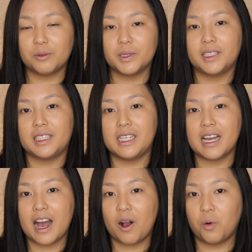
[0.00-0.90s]
and we'll
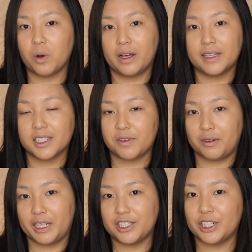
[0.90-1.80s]
see how well this
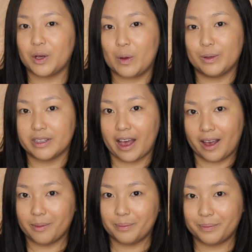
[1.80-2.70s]
foundation holds
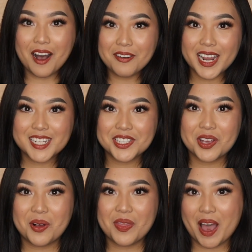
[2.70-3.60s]
up. Alright,
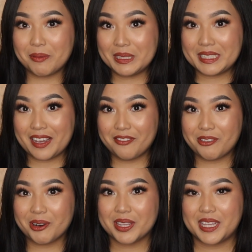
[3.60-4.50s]
so that was it
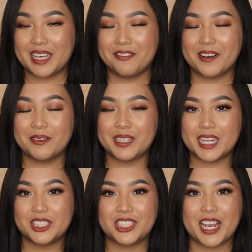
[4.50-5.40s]
for the
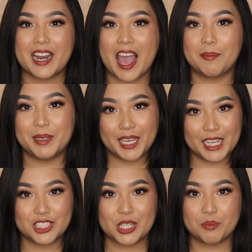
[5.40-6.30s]
foundation
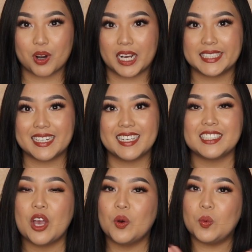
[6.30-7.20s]
application
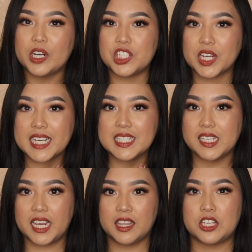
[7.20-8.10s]
process. What did you guys
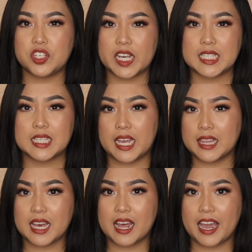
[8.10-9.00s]
think? Did you guys
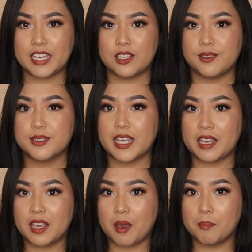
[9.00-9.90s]
like that I used
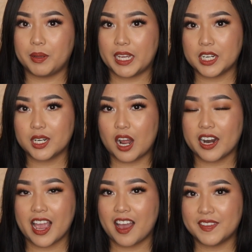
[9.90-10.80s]
a blender
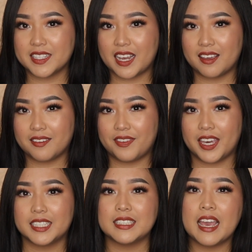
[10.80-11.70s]
on half the side of the
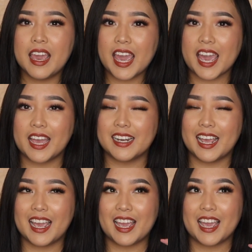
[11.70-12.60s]
face and
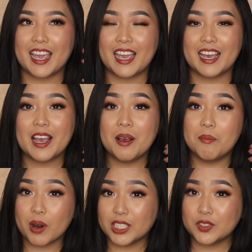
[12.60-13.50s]
a
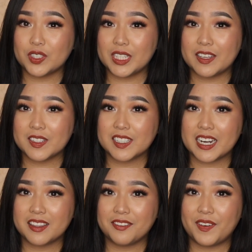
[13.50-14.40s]
brush for the other
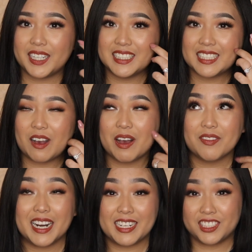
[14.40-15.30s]
side of the face?
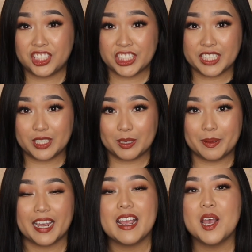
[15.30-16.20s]
However, I did cheat a little
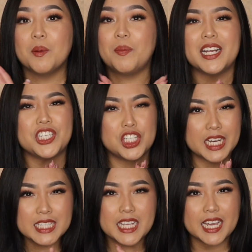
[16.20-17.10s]
bit. But did you
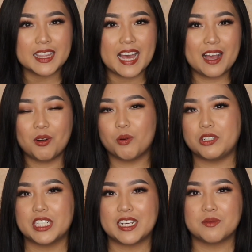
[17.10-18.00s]
guys like that, or
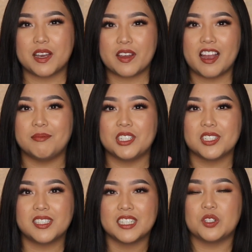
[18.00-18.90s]
would you guys rather have me
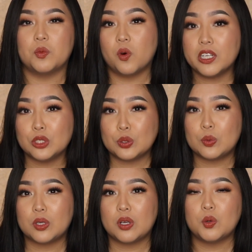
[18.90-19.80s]
just stick to one
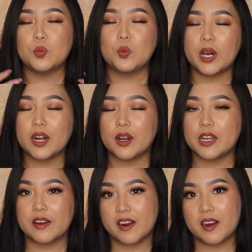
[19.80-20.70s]
tool? What
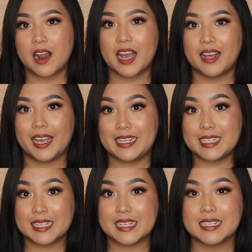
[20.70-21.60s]
are your
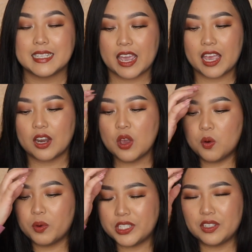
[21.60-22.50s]
ideas and
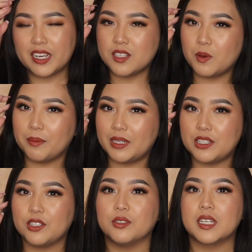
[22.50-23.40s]
what do you guys want me
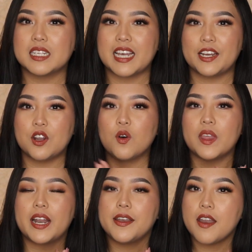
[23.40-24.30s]
to do? Because I know
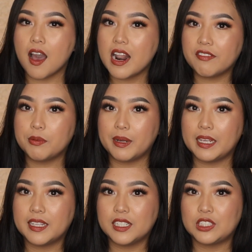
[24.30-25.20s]
that not
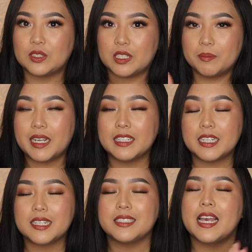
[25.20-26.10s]
everybody likes using
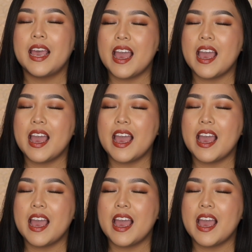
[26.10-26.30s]
blenders